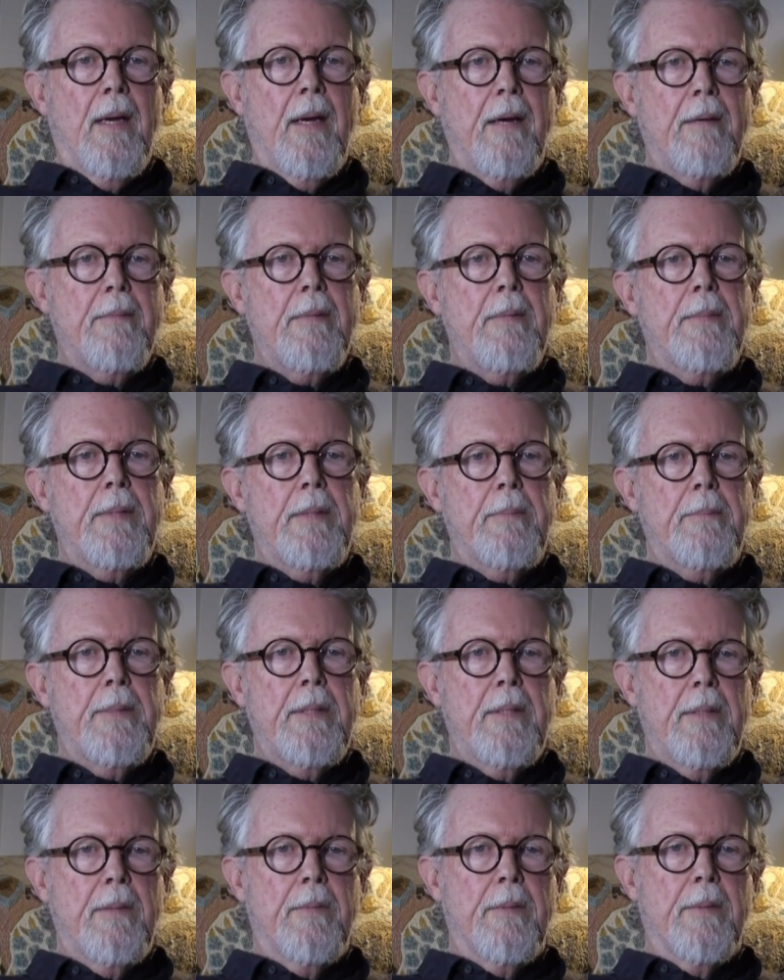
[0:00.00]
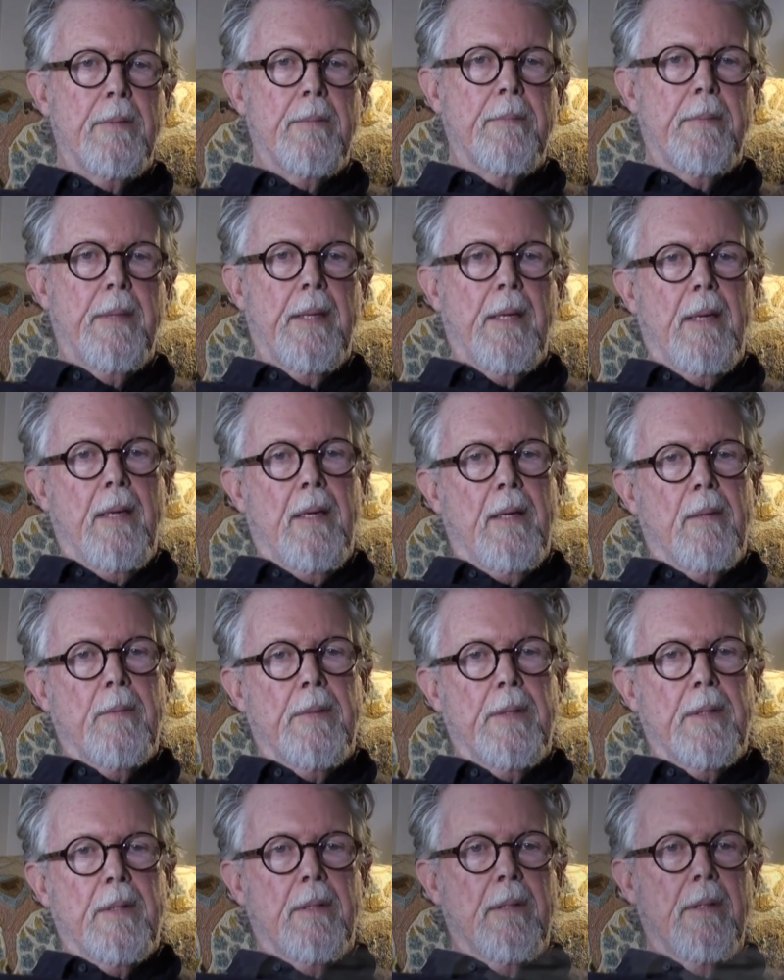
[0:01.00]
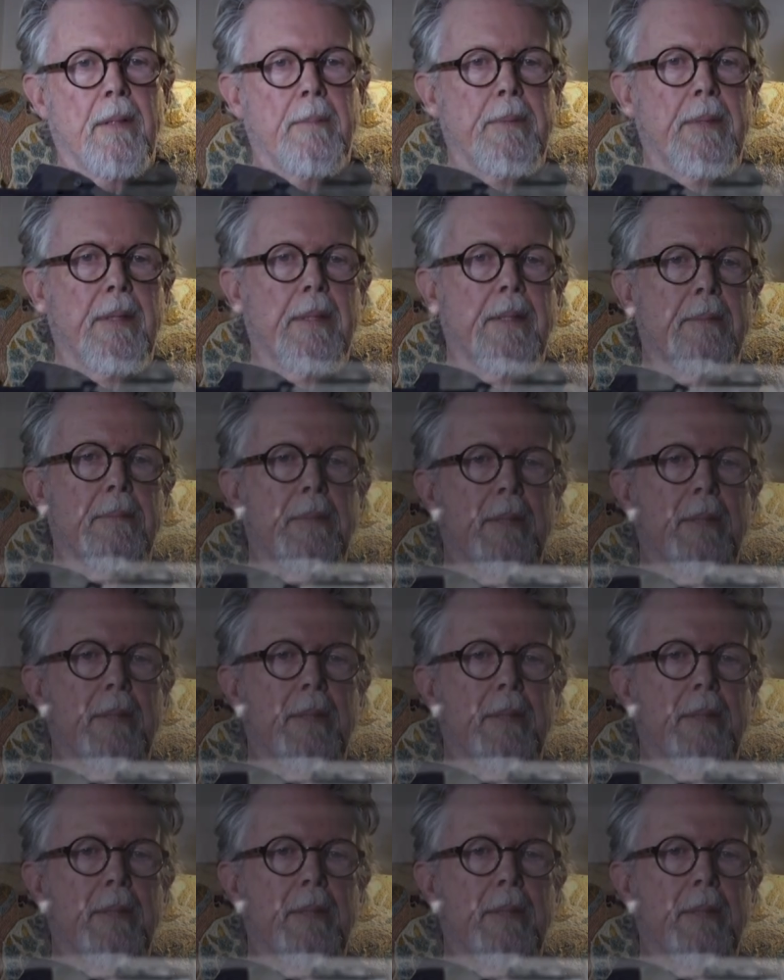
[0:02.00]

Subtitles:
I remember the billiard room with the top on the